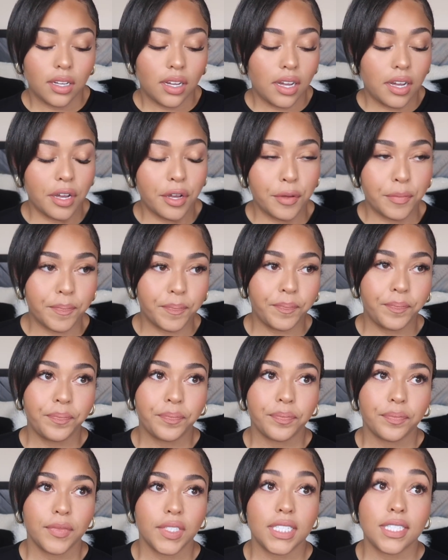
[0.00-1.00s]

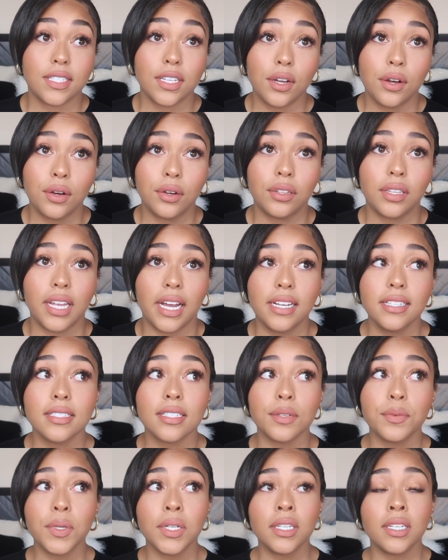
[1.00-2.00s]
So
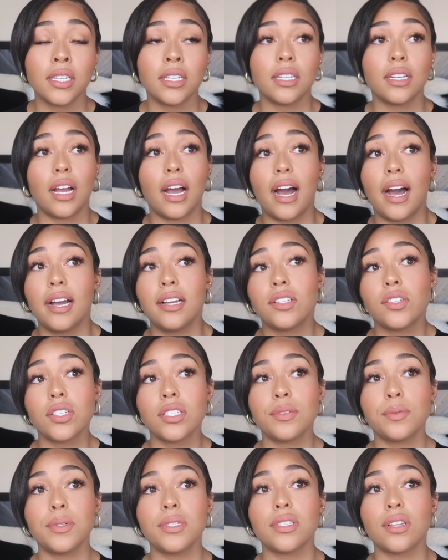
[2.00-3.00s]
that's when I
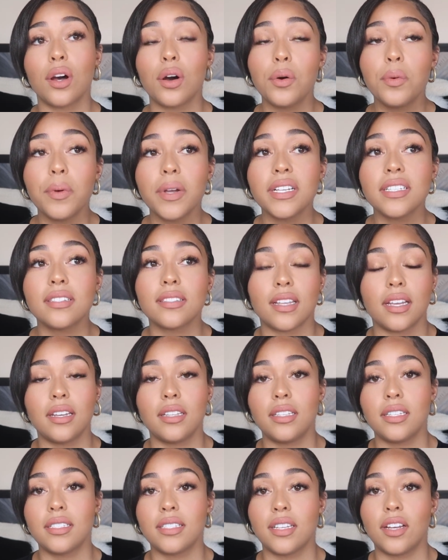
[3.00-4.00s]
just was always
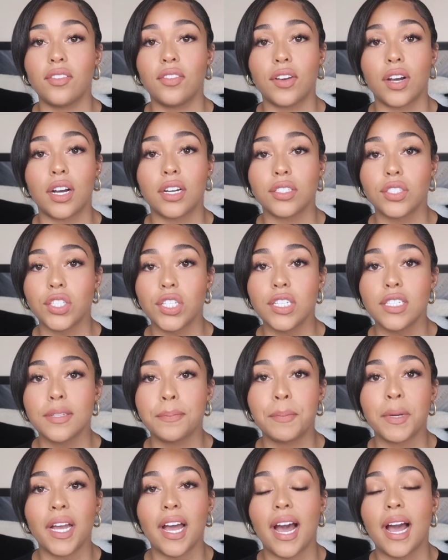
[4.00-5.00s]
slightly
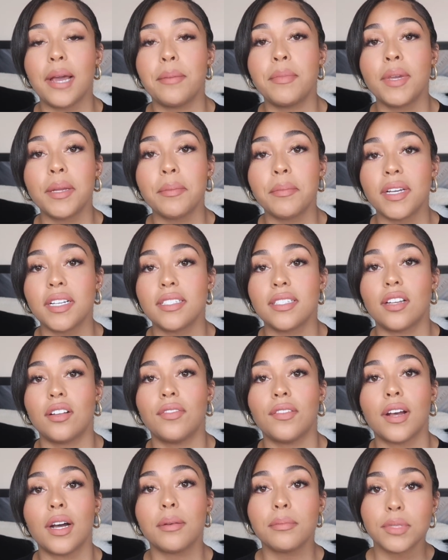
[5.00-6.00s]
self-conscious, but I made
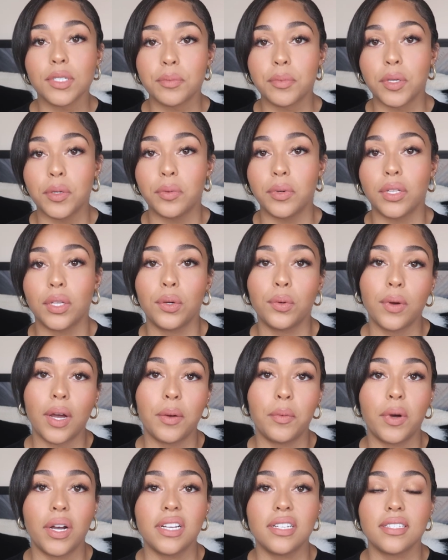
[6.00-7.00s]
myself comfortable with who
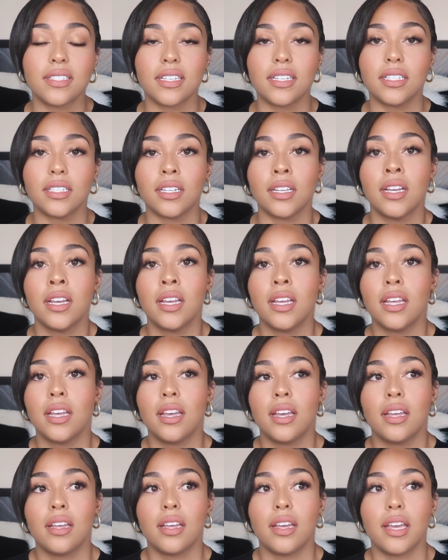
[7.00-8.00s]
I was and
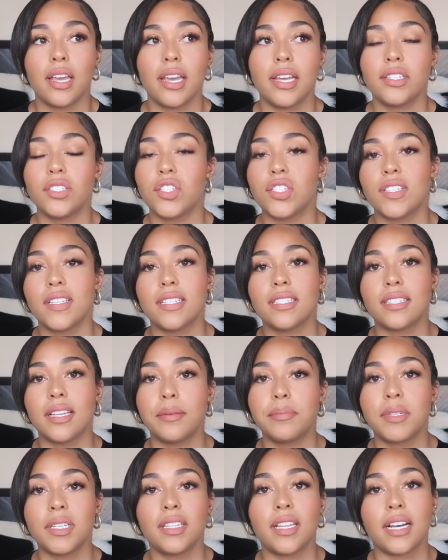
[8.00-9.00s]
just
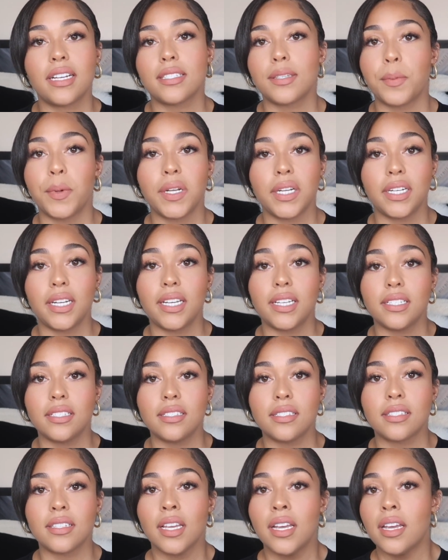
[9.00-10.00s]
accepted that's what it
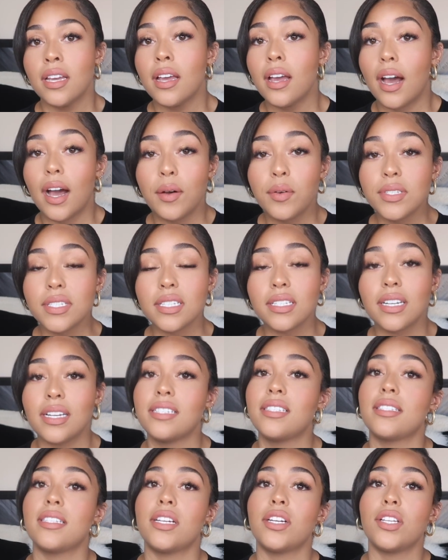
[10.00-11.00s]
is. I wasn't
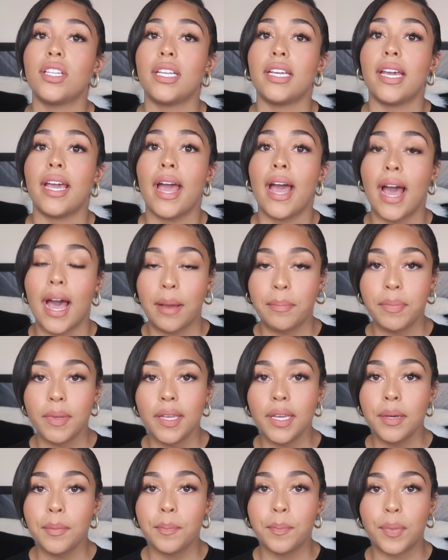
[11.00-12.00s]
necessarily
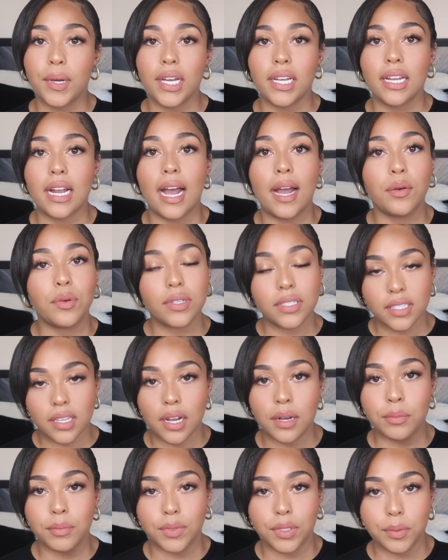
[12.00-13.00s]
happy, but I was
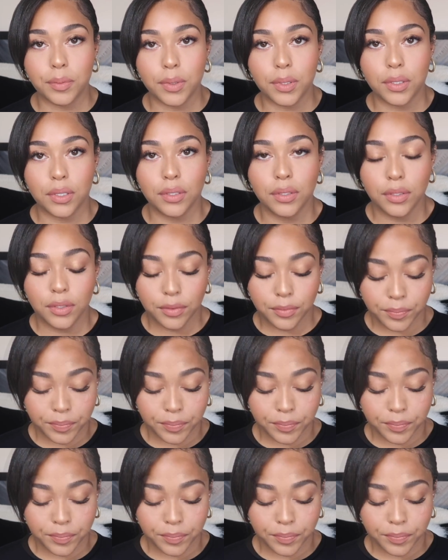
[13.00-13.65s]
comfortable.